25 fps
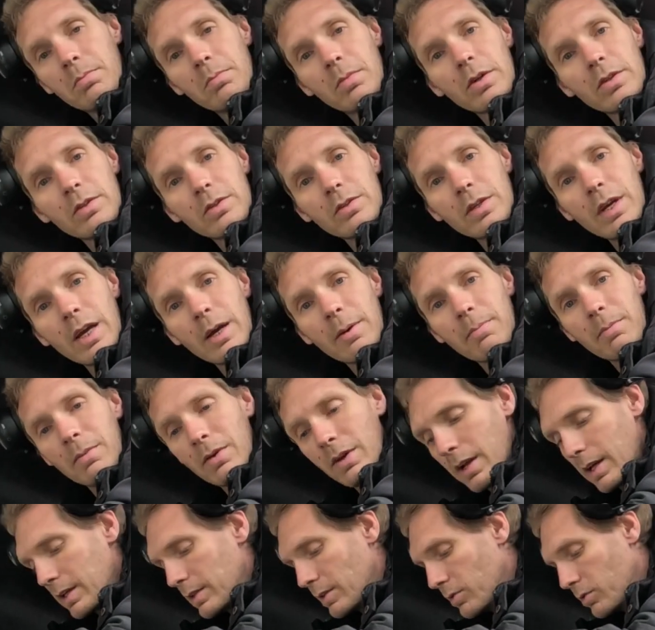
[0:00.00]
But yeah,
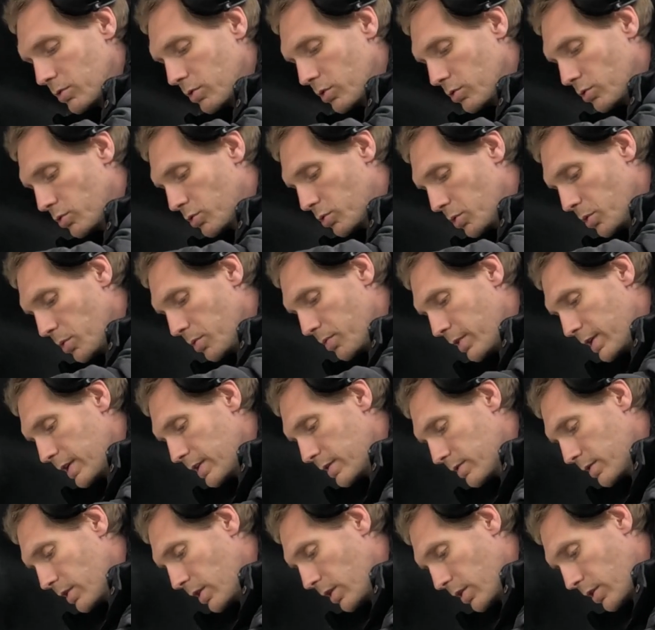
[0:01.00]
let's screw
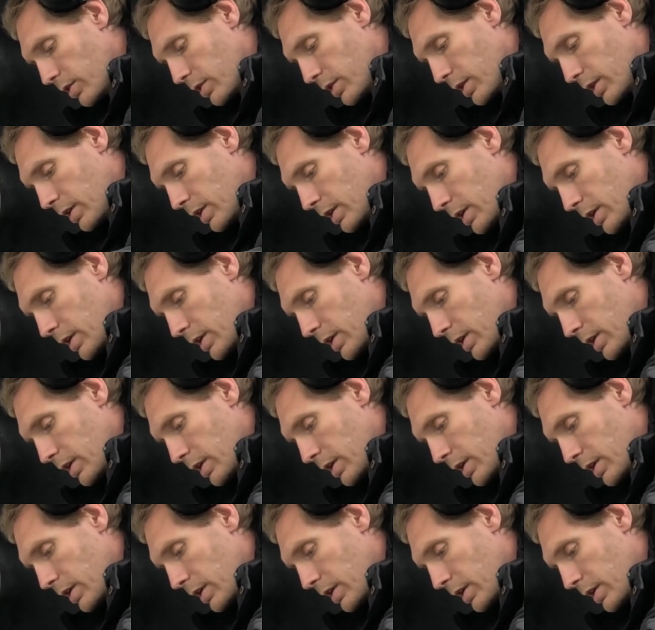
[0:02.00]
this on.